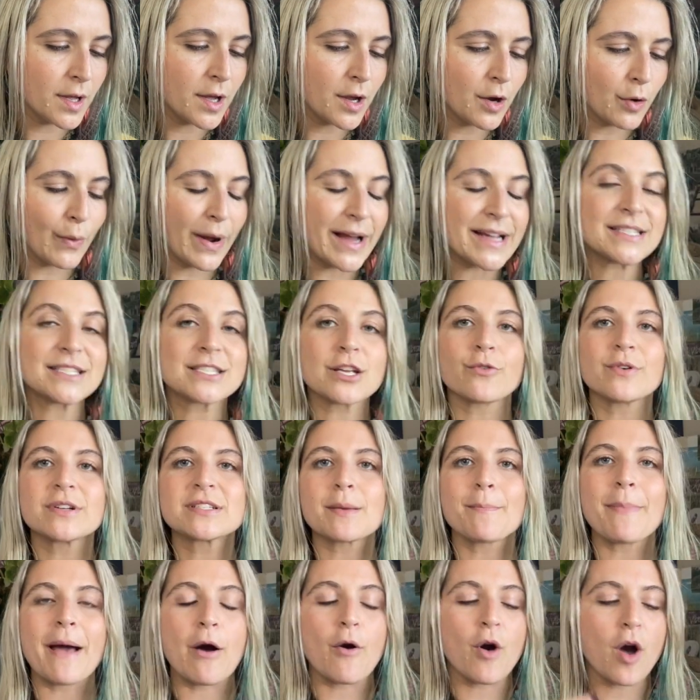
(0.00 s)
right? So it's
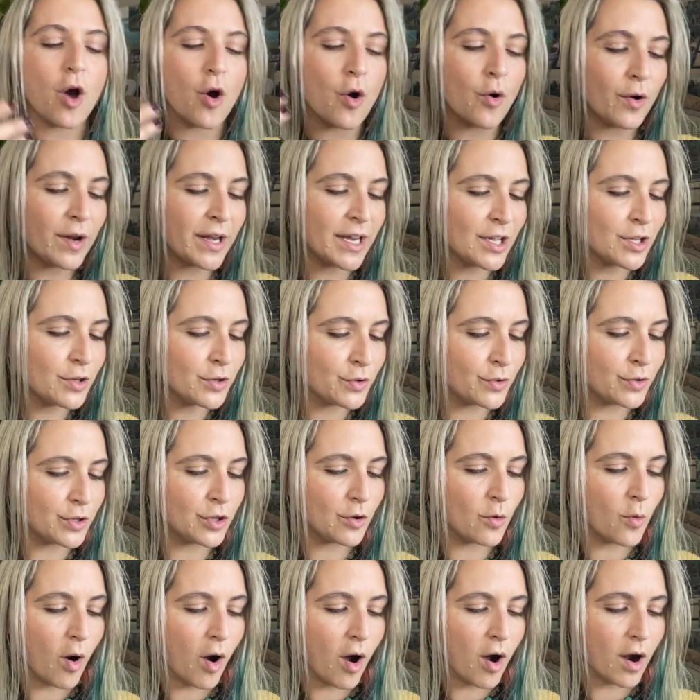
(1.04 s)
about owning who
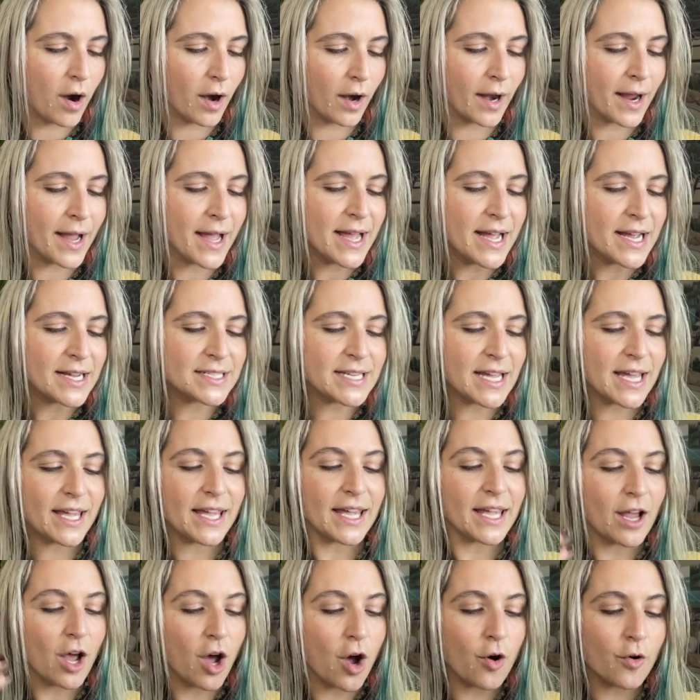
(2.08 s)
you are,
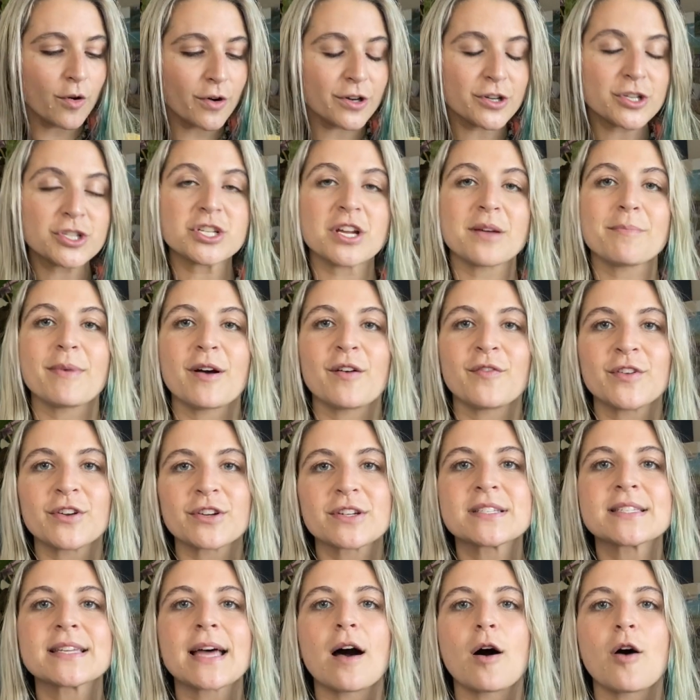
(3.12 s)
taking ownership of
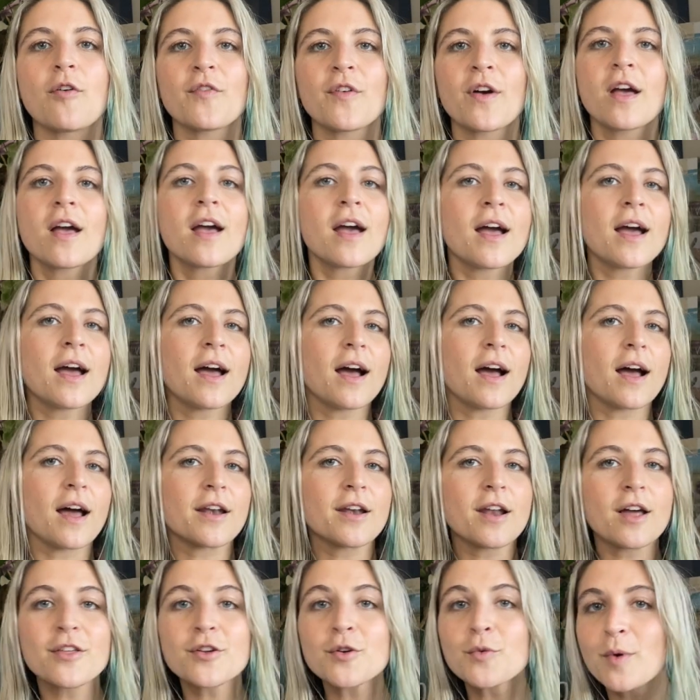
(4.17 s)
yourself.
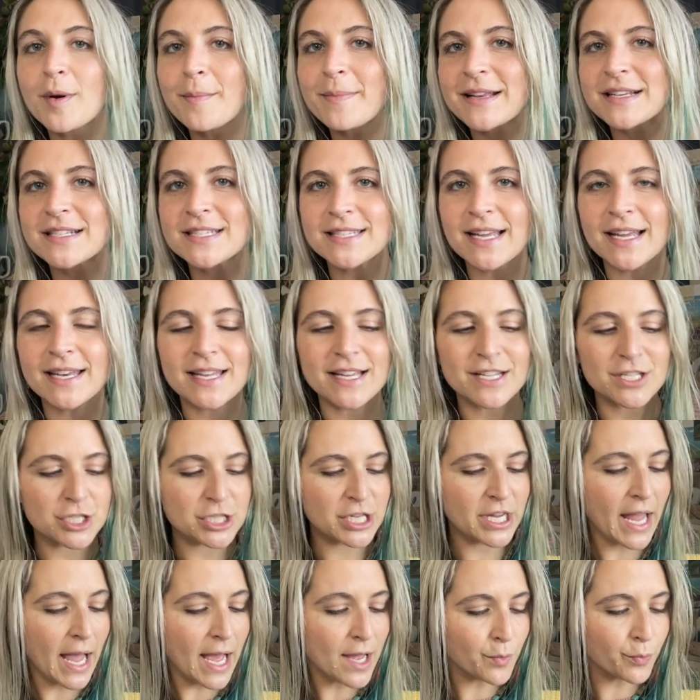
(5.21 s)
Another woman said that
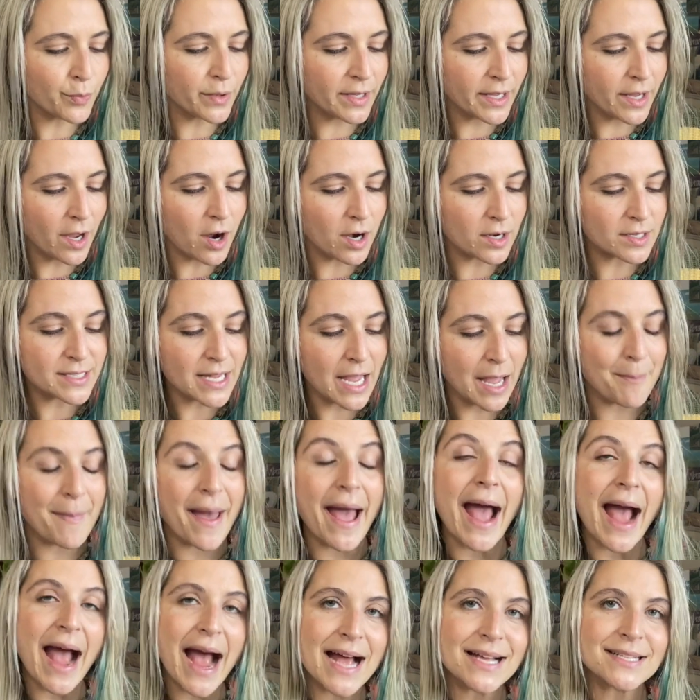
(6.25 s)
she had a really hard time
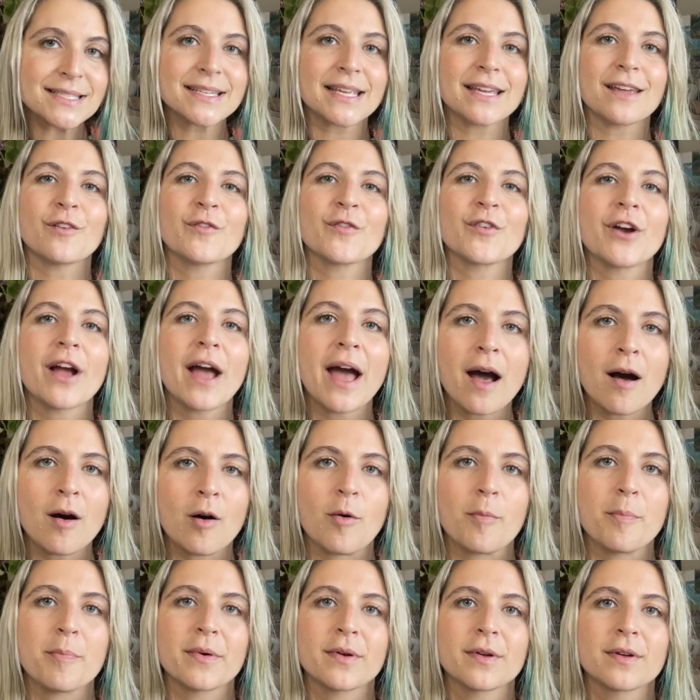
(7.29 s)
asking for
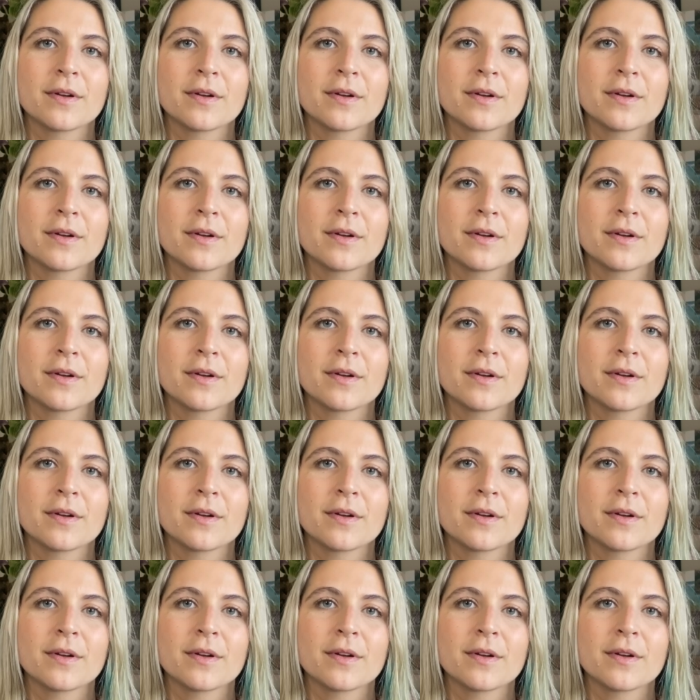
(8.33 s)
help,